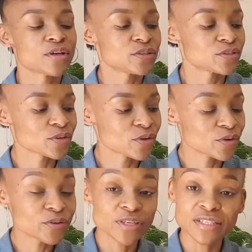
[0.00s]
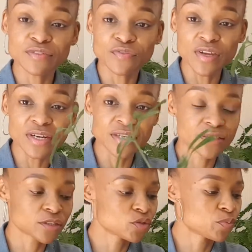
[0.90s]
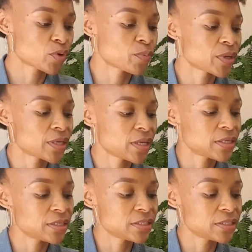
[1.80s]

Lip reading: So it's very easy to propagate.